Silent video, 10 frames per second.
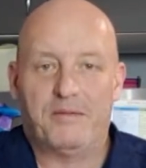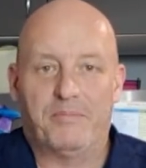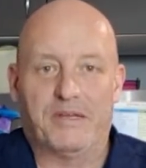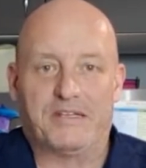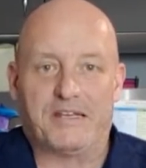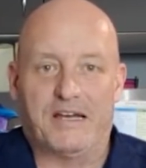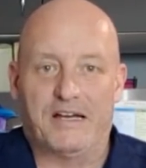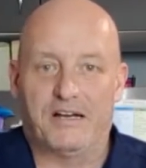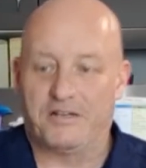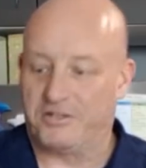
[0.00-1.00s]
But
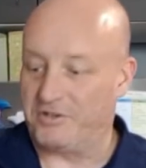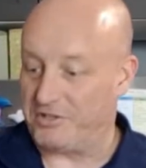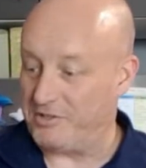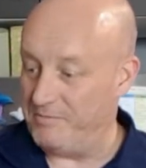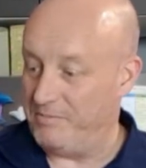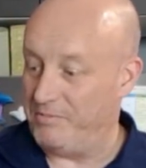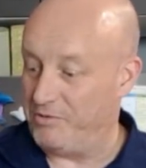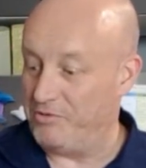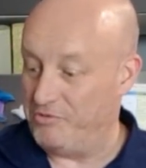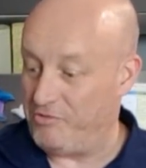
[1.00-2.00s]
uh, I just got some
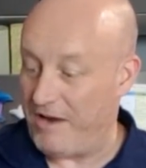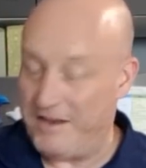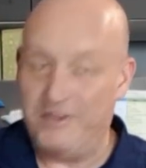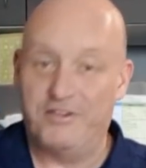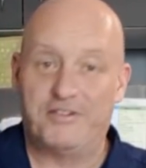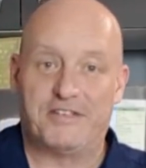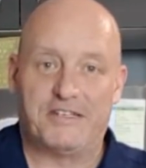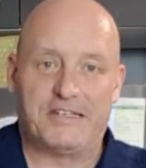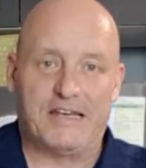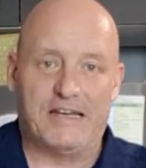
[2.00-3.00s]
good, great news
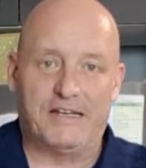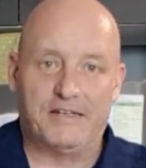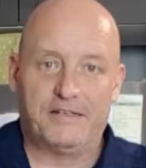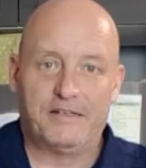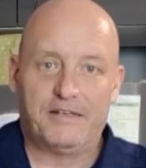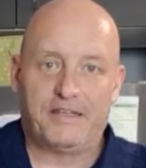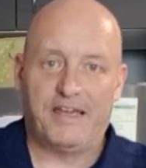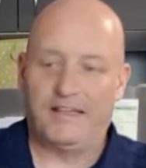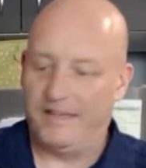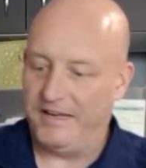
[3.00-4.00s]
that uh,
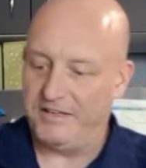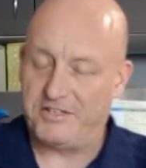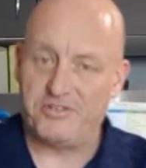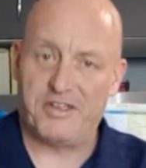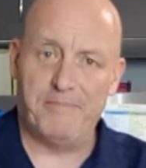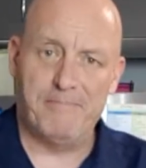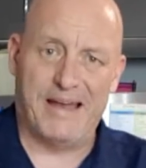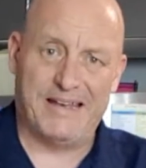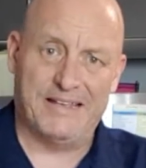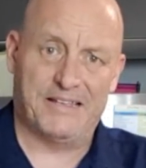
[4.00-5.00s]
Kegland is stocking
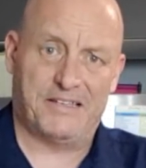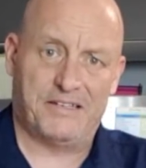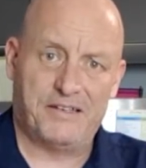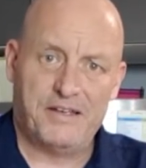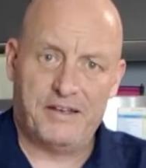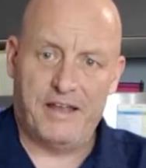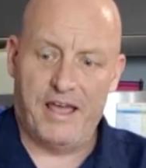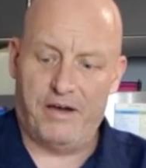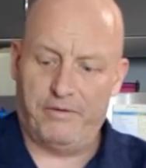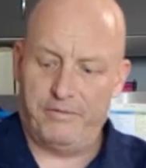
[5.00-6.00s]
Muntons.
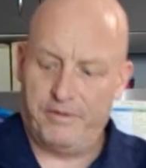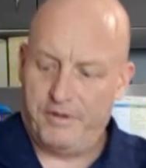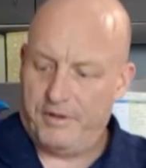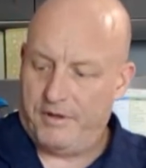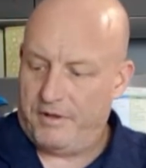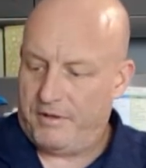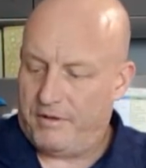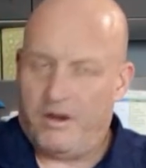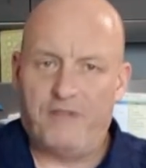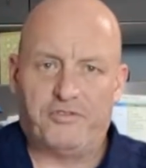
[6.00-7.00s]
Now,
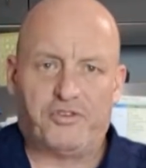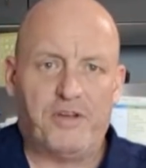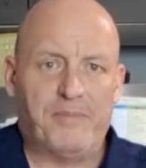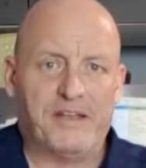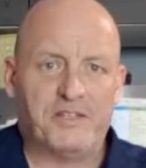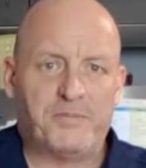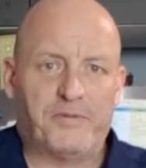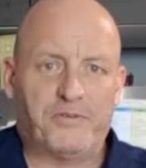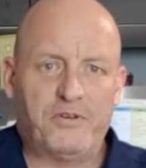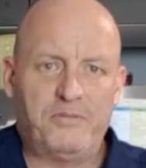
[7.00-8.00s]
I haven't tried Muntons
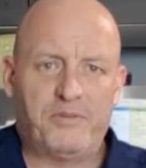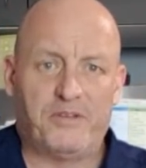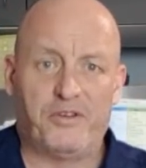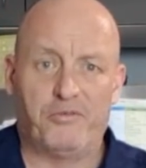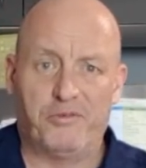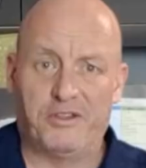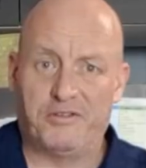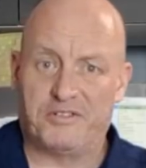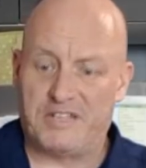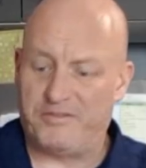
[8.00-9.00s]
before, but I've heard really
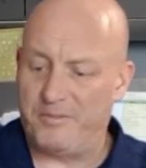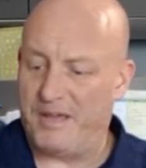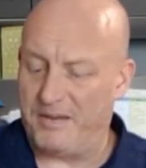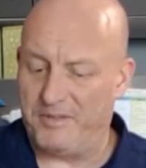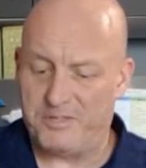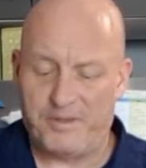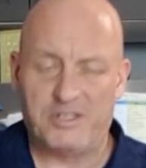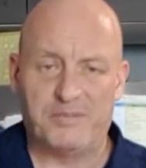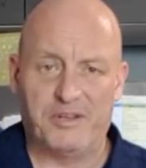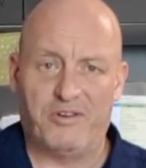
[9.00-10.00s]
good stuff about them. They're
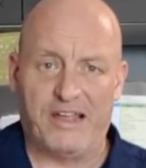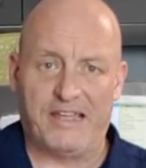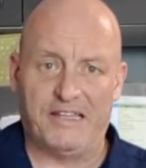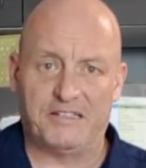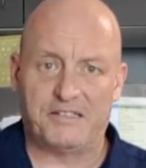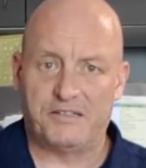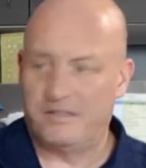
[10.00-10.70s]
supposed to be great kits.